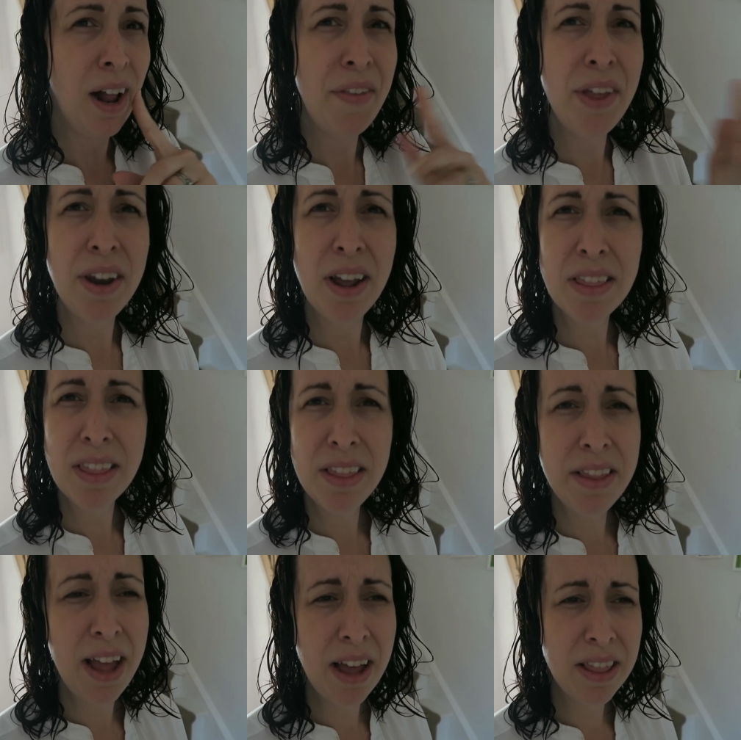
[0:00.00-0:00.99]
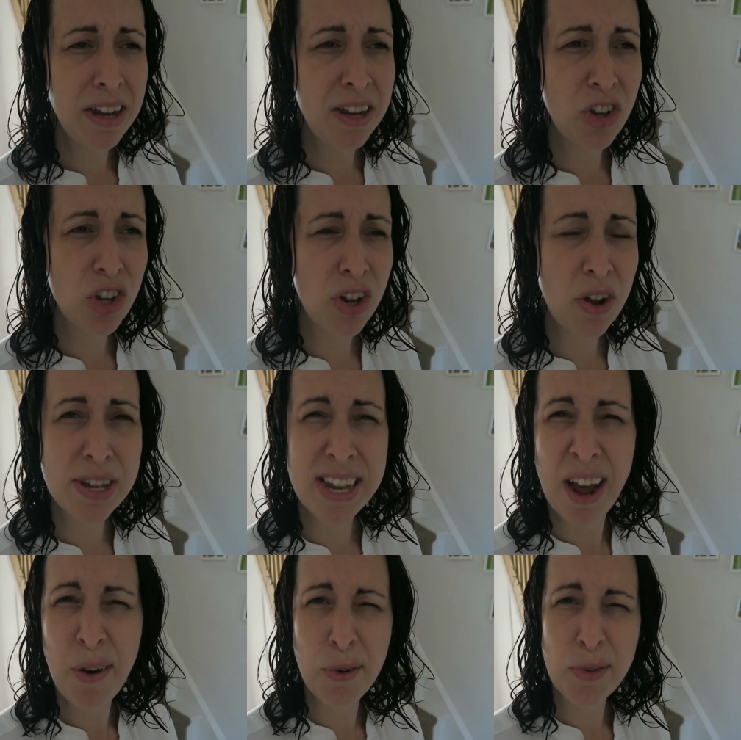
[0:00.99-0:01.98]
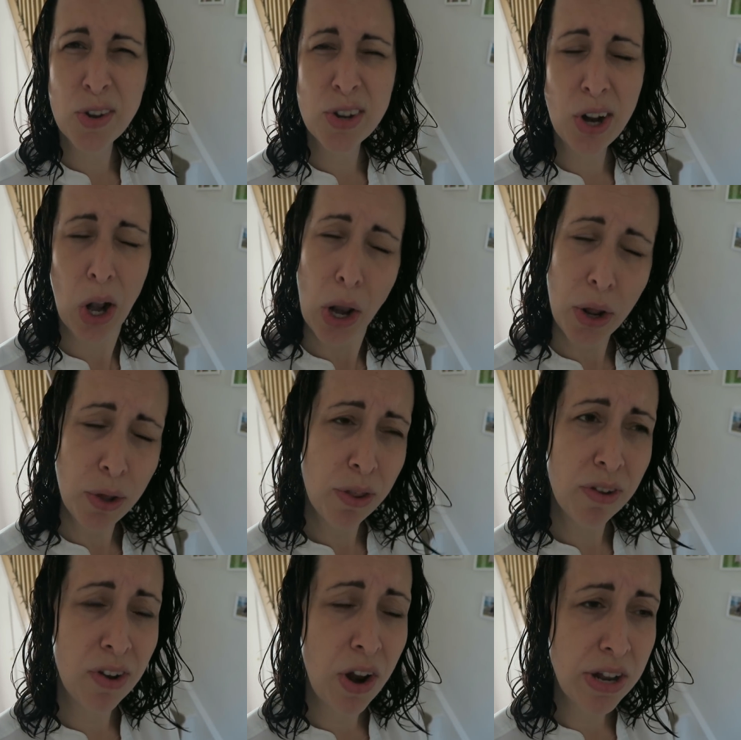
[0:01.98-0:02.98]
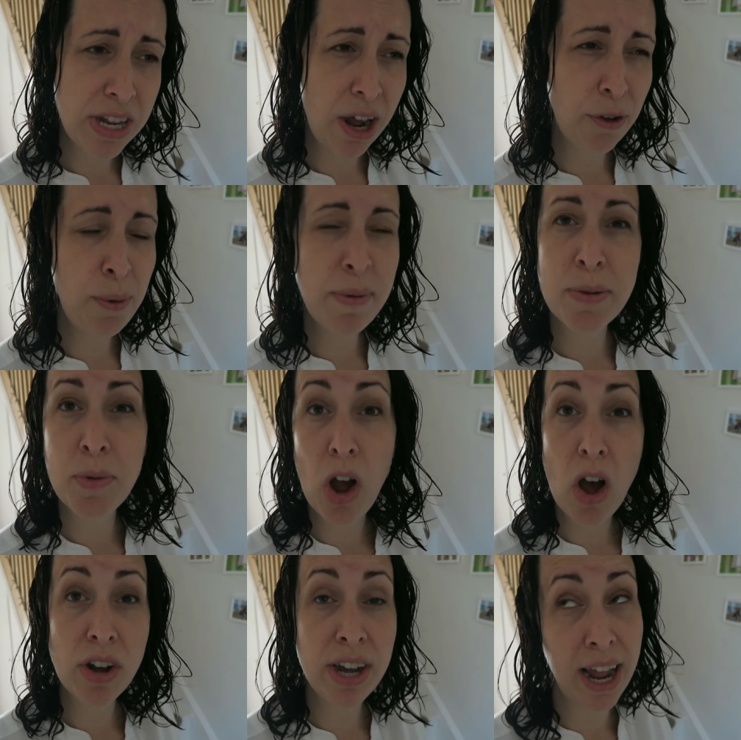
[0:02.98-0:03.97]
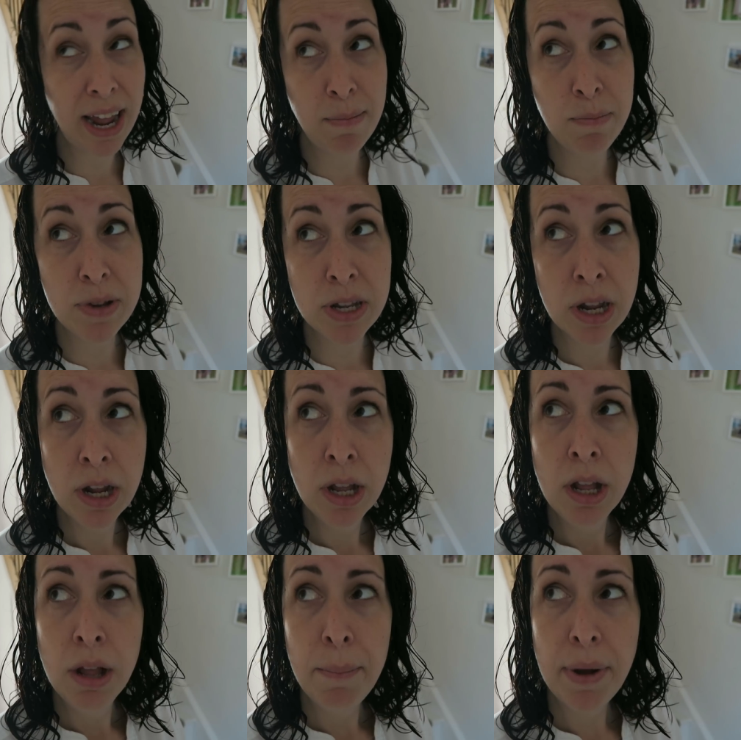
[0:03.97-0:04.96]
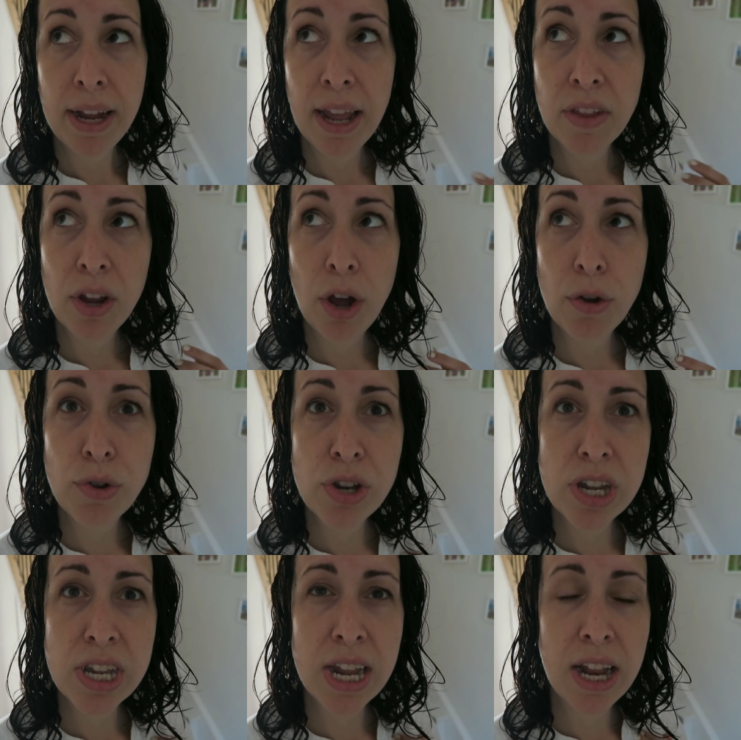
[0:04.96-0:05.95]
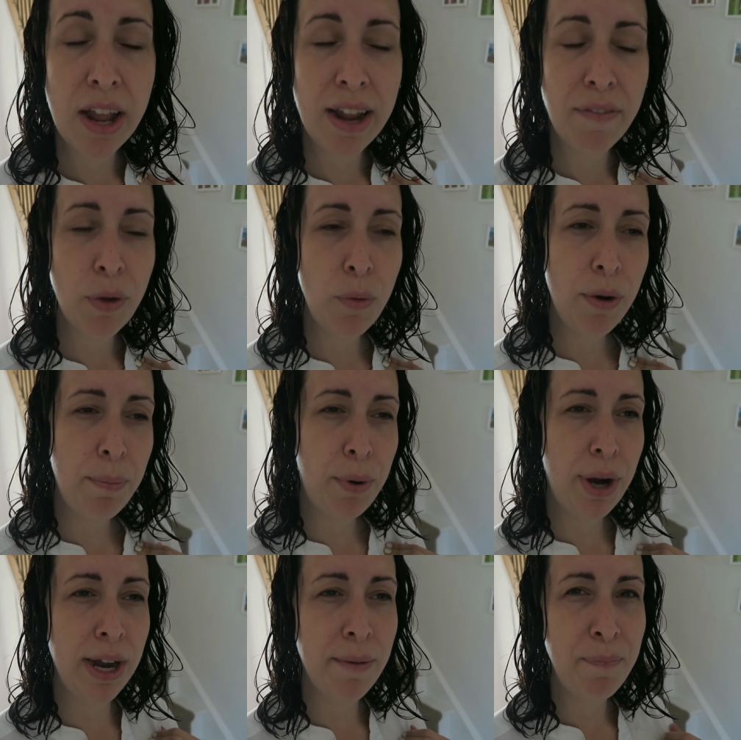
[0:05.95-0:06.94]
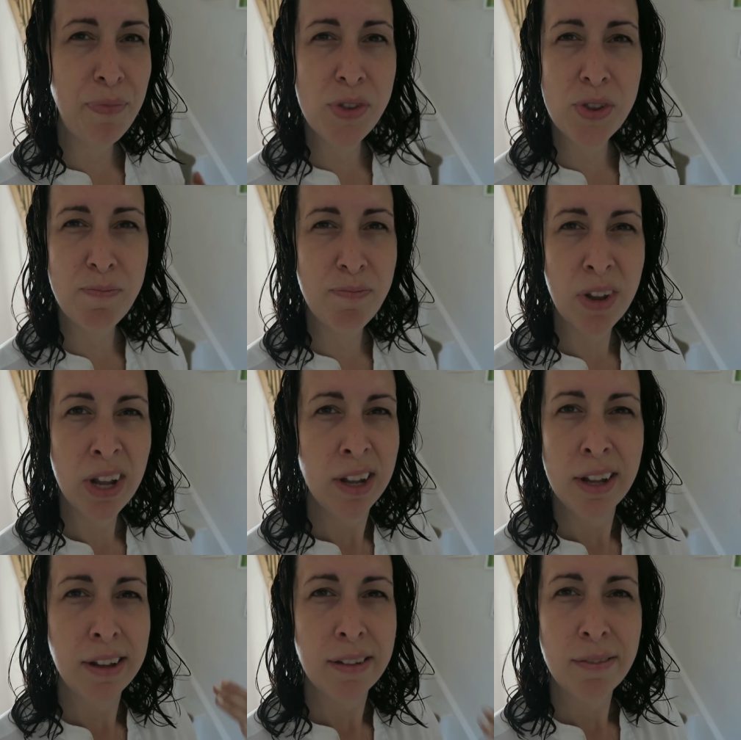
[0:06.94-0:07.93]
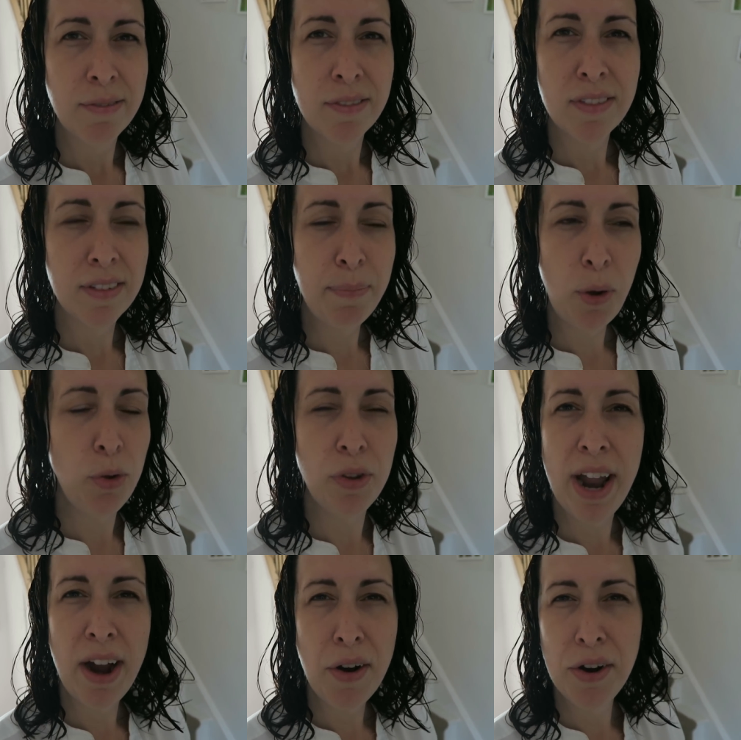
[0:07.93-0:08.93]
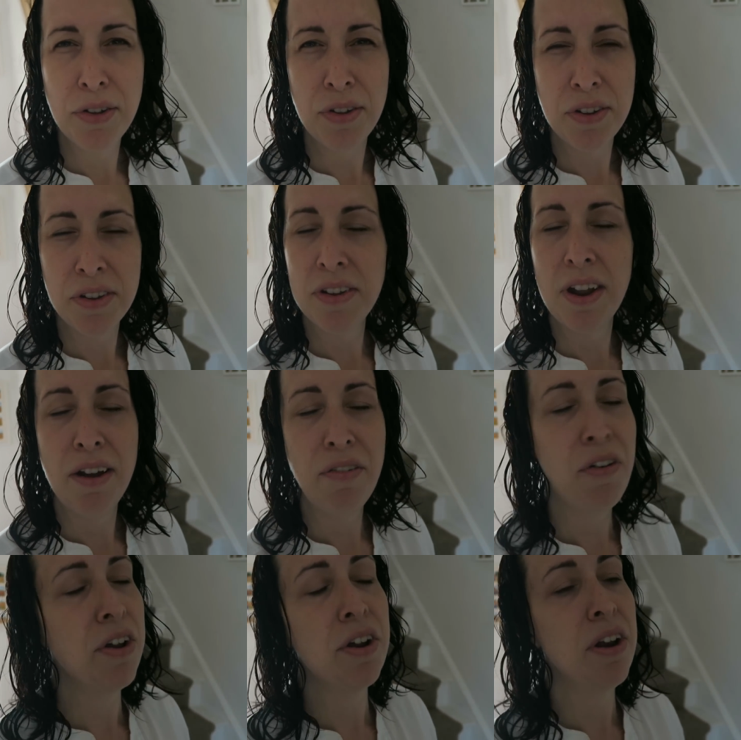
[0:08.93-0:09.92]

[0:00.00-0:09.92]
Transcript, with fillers: And then other than that, I think it's just ourselves, just clothes and ourselves, maybe some garden games. Might get the girls to see like if they want to bring bows and arrows and stuff, I